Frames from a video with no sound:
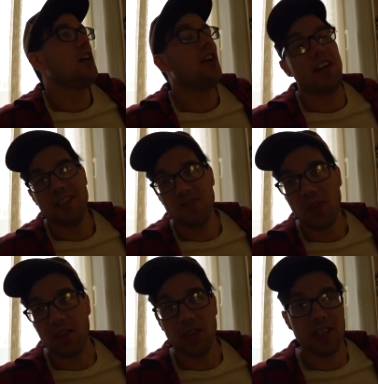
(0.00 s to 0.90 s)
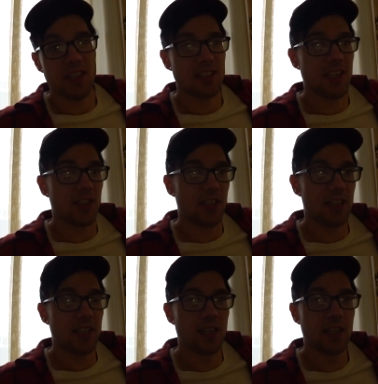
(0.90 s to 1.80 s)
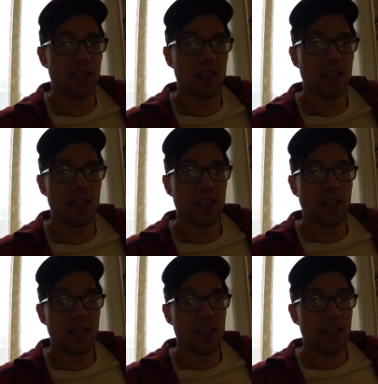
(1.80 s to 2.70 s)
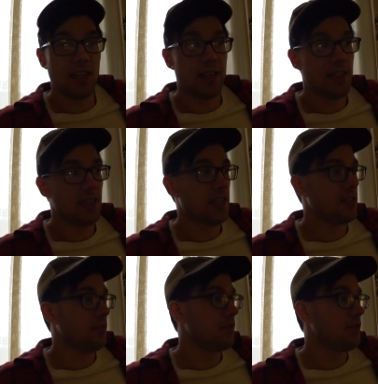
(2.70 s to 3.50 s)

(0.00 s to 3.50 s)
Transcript: All right, I'm gonna get settled in. I need to get some